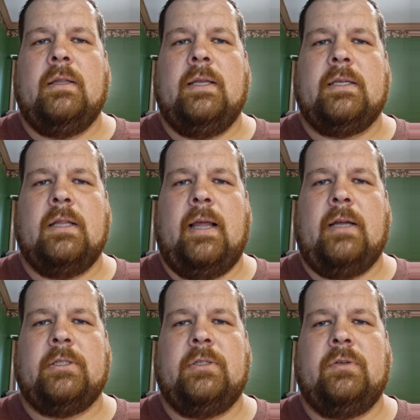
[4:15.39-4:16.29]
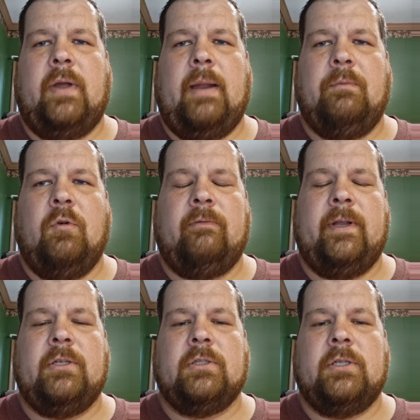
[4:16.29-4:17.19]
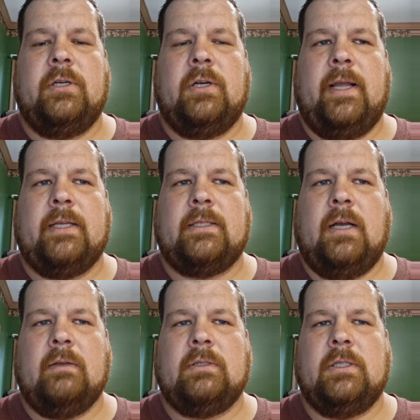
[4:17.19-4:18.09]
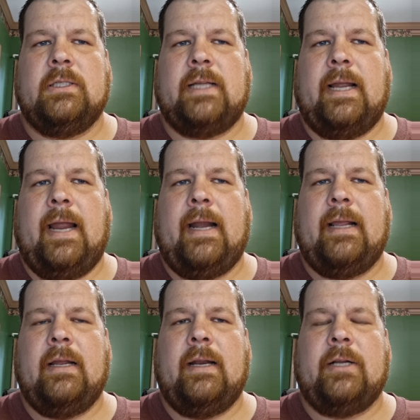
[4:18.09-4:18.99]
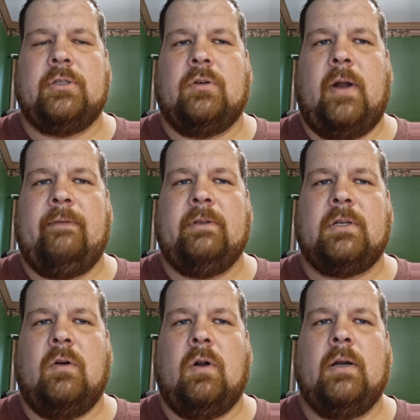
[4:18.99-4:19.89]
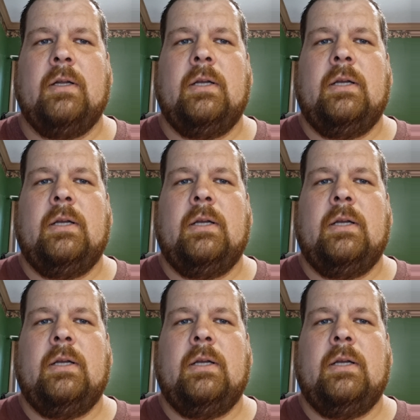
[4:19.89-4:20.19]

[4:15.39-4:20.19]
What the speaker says: This allows you to add more features to your desktop, such as adding an extra graphics card,